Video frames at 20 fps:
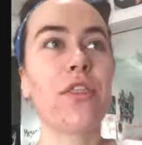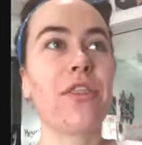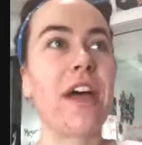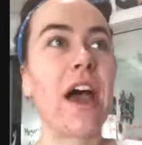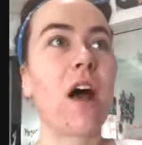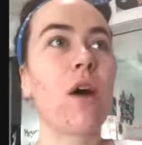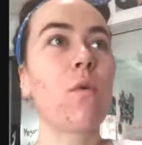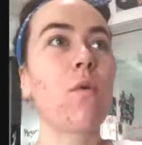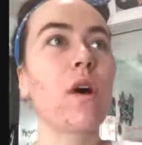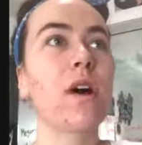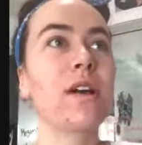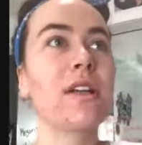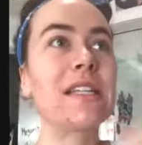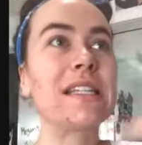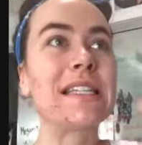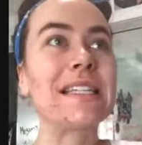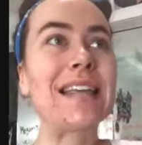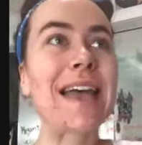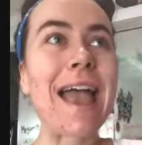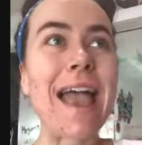that was
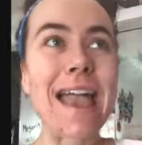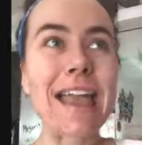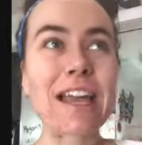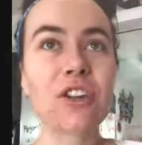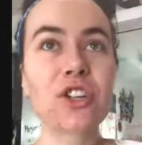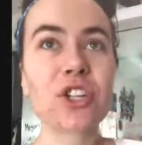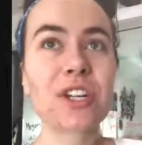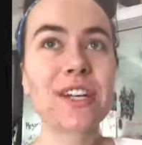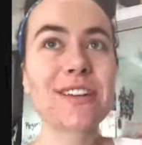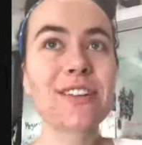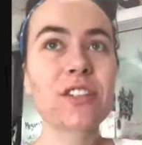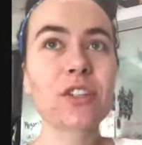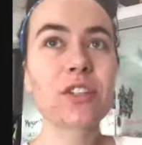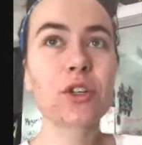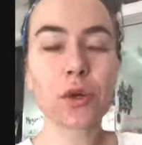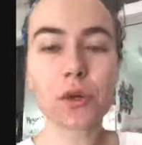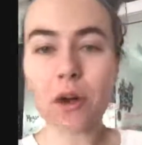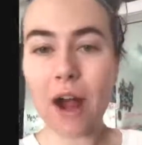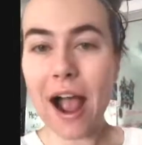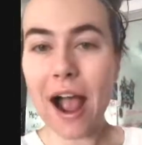anxious,
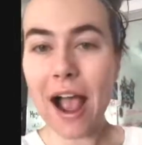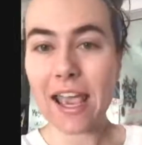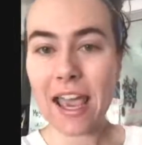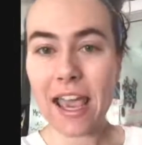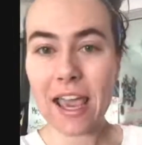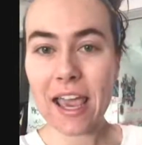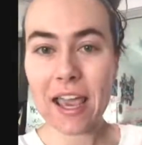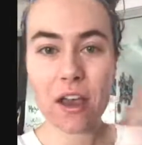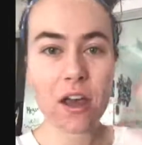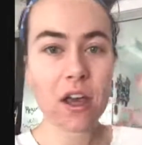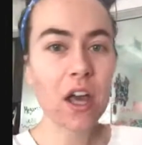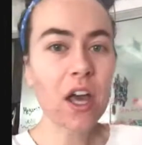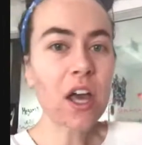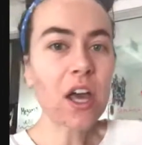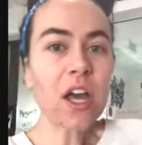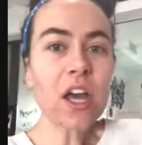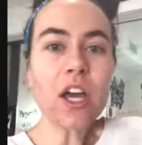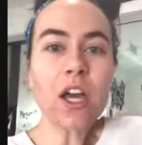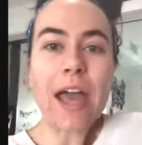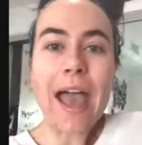crying,
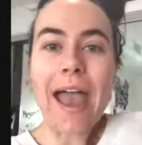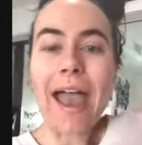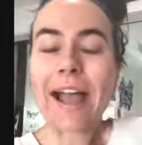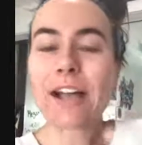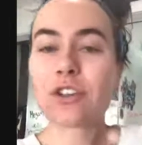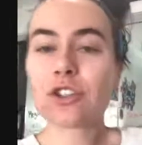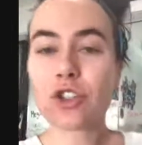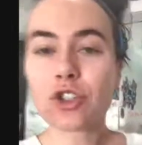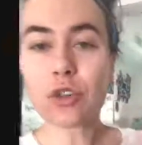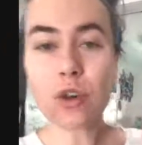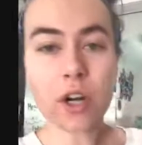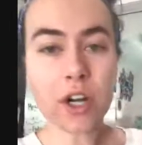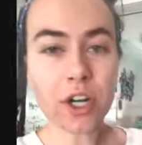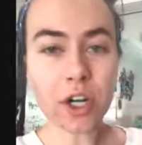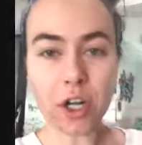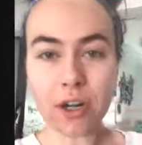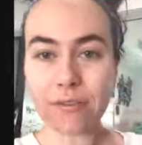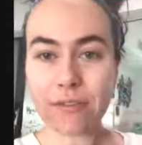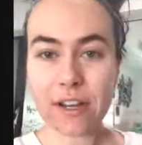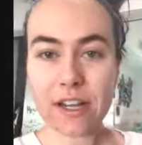extra
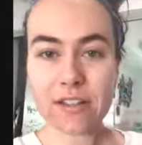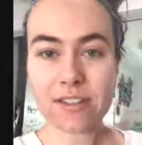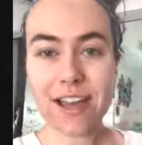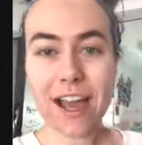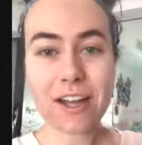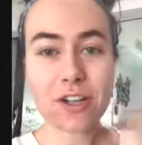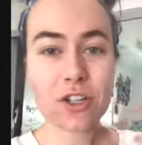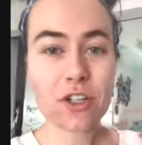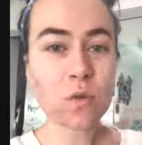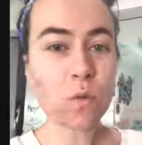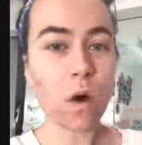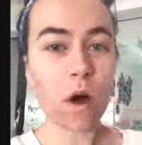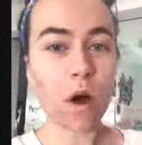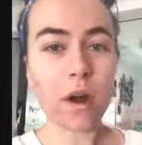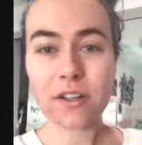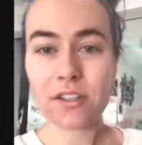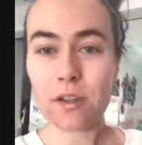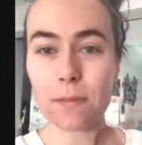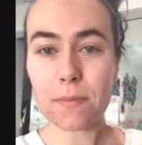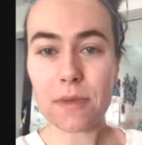nervous. I just
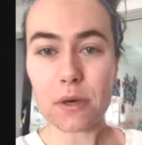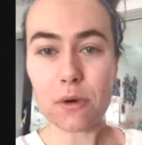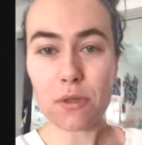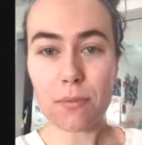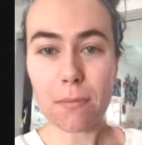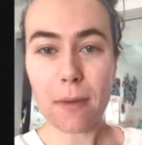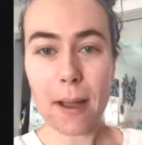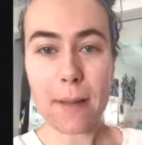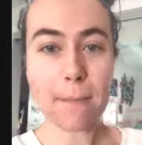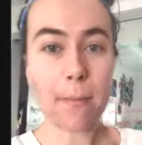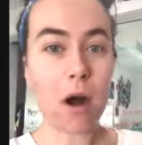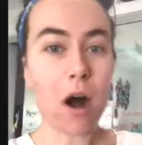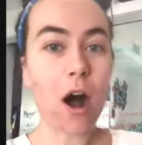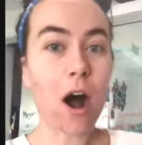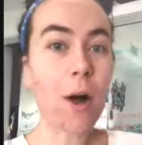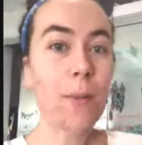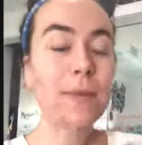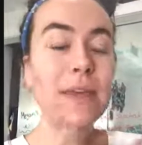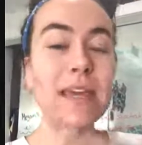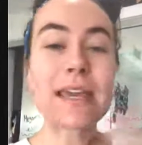wanted to be with my
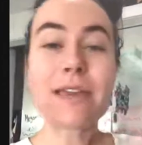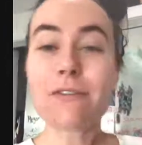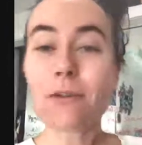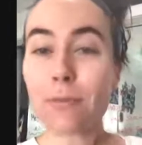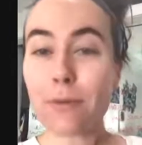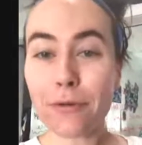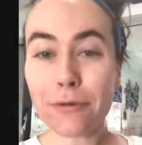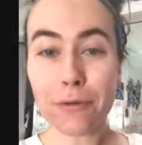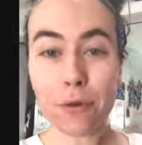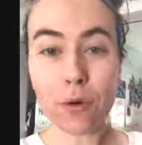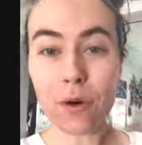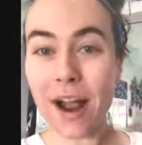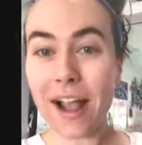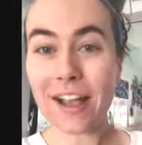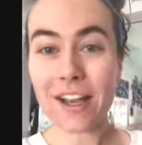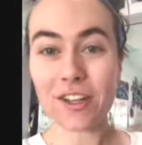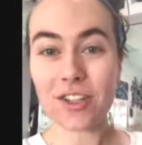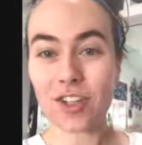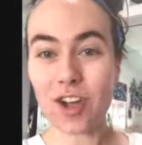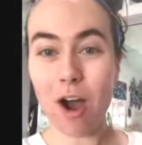mom. Even before I
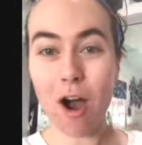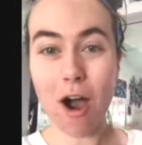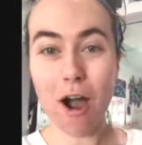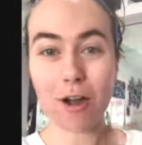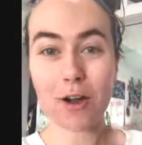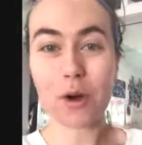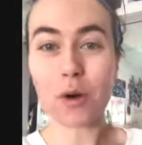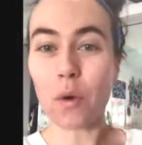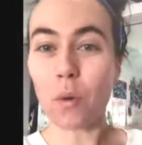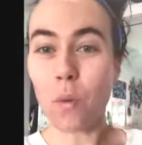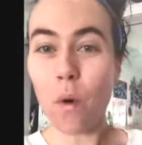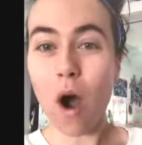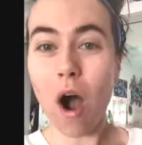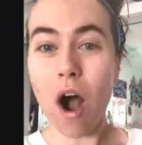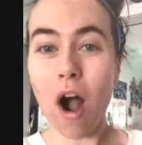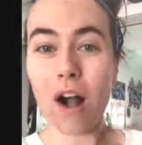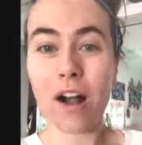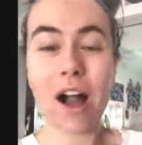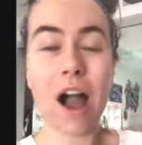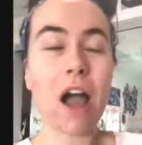could talk or
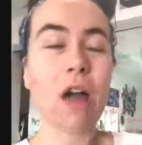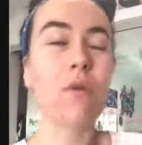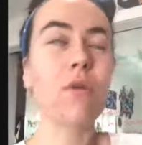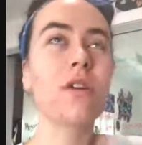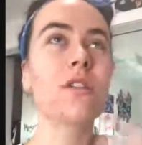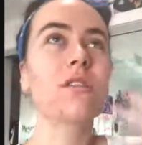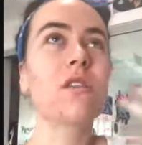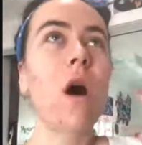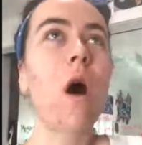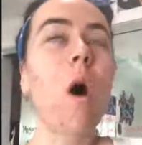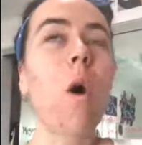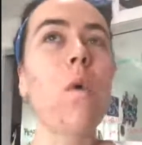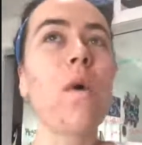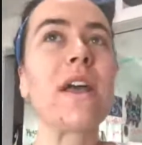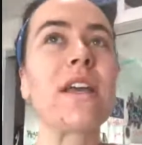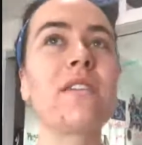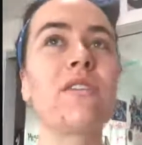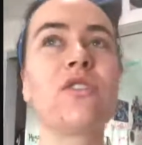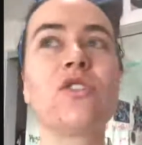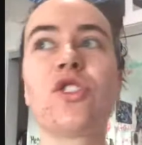walk, I was
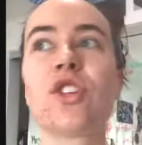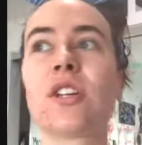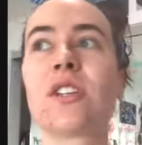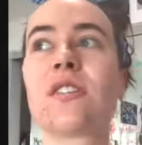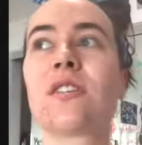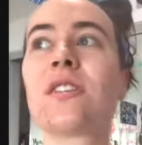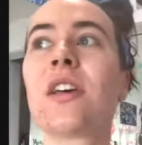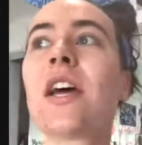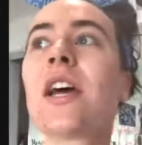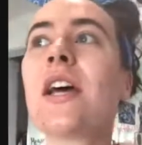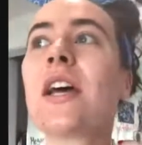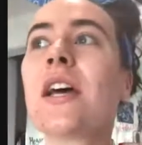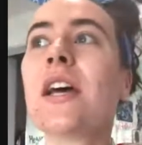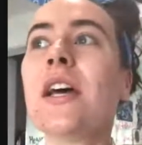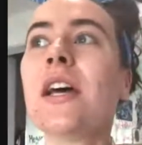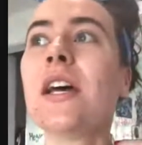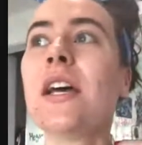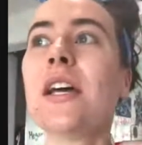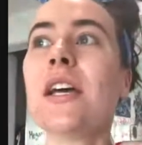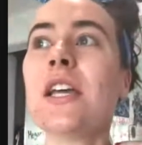always just
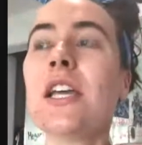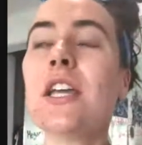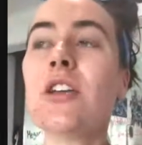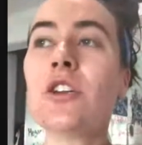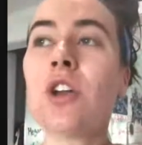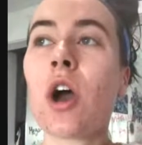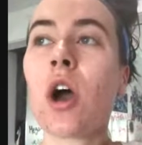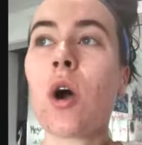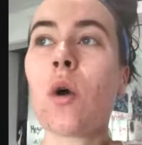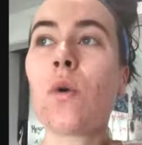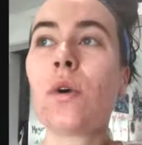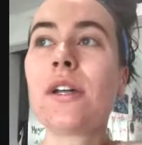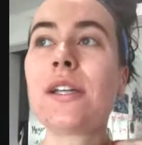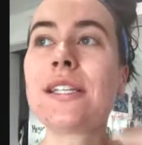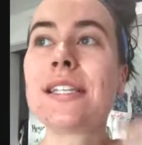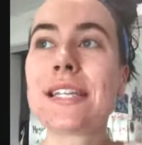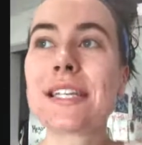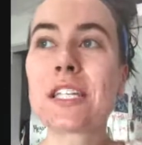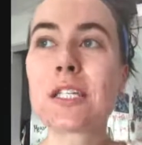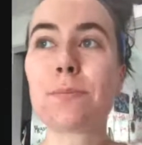
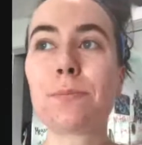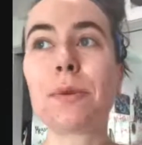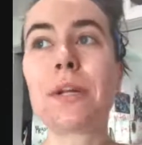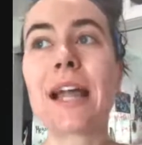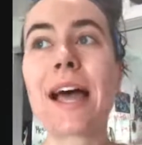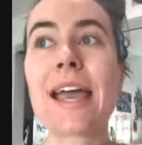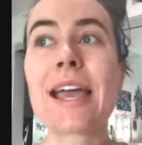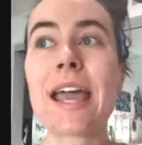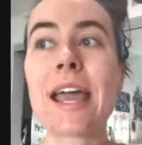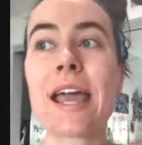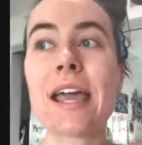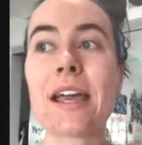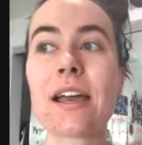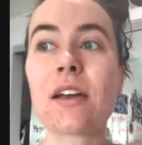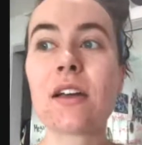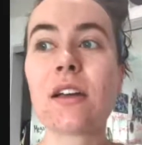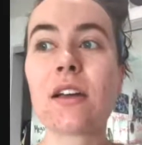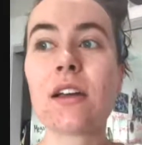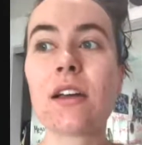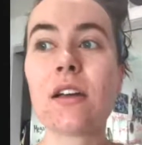displaying
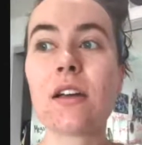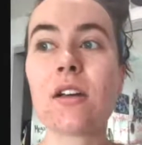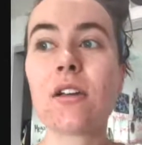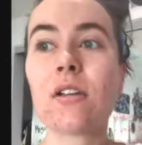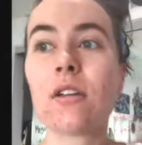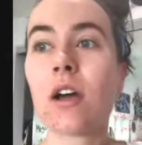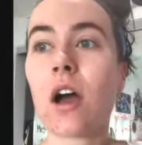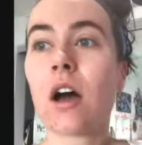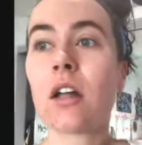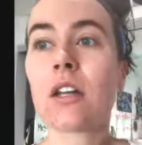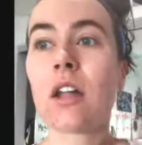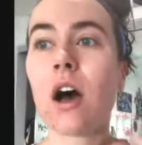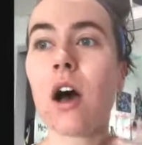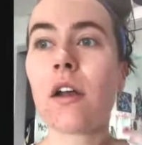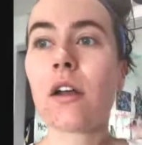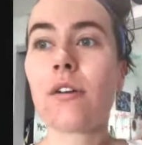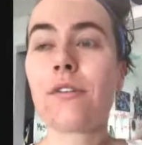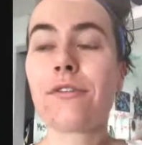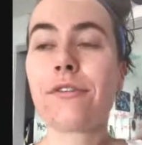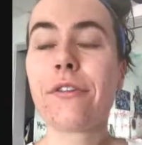a lot
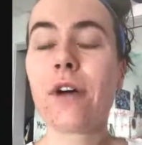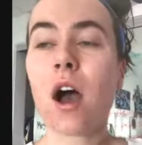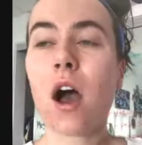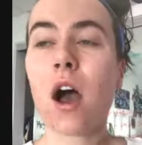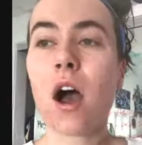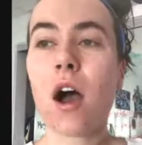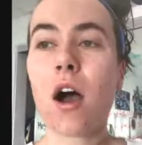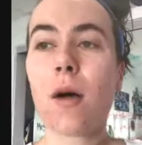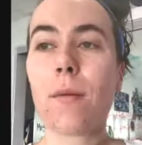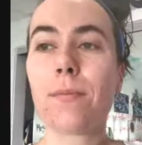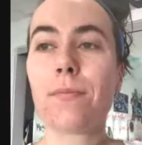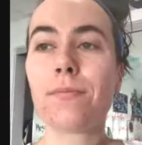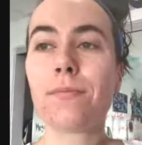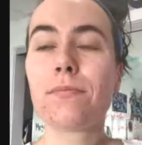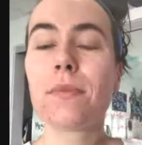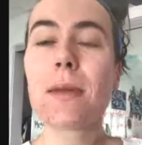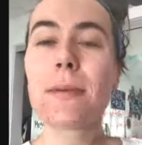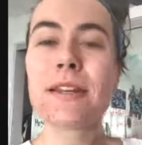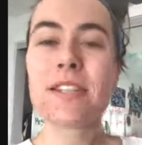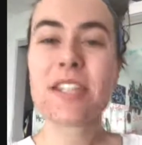of
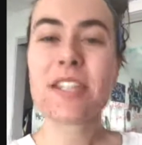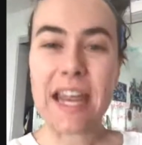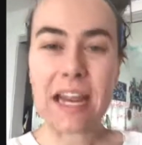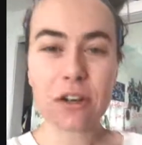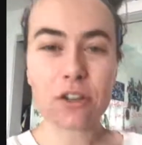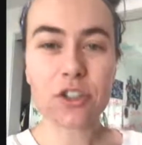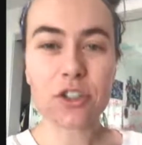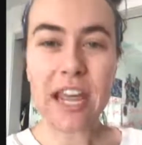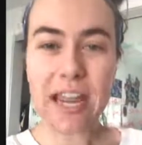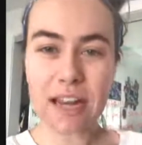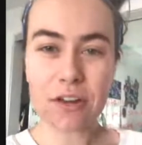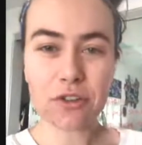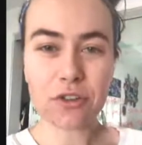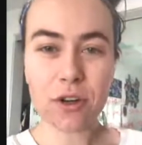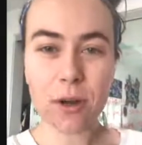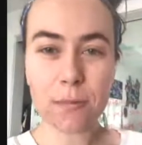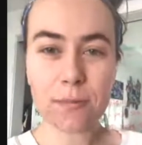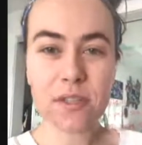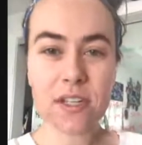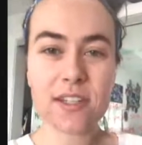maybe
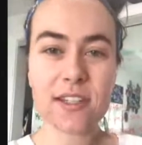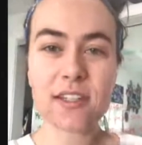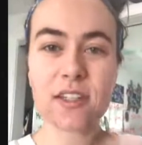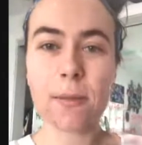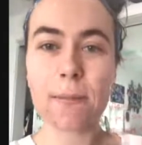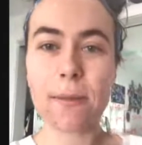tantrums isn't the